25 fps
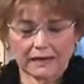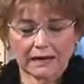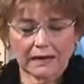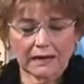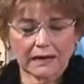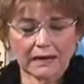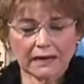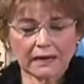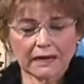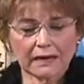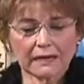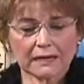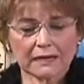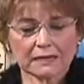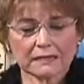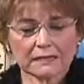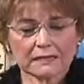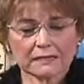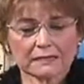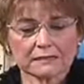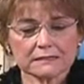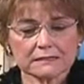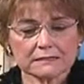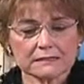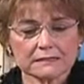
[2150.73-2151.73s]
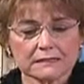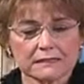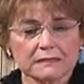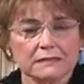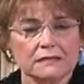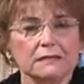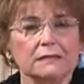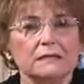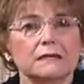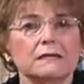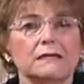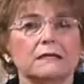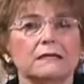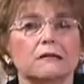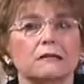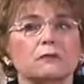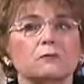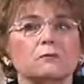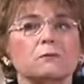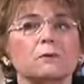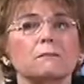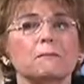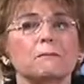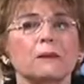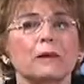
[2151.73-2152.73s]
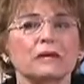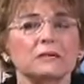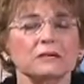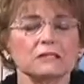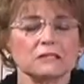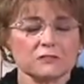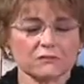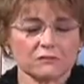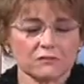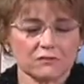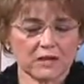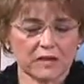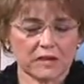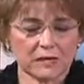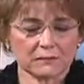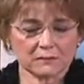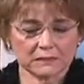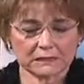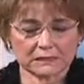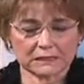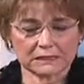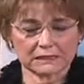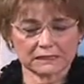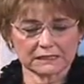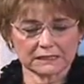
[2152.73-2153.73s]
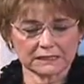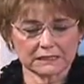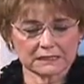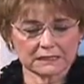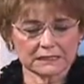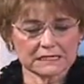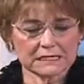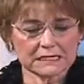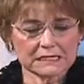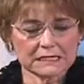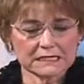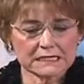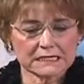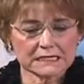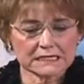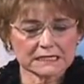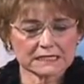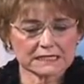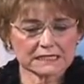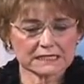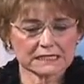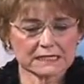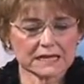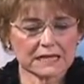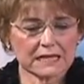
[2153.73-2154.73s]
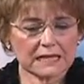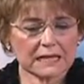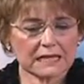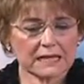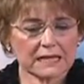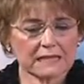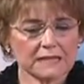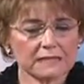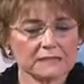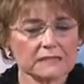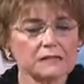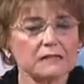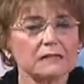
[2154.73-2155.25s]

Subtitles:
and Rebecca's family said,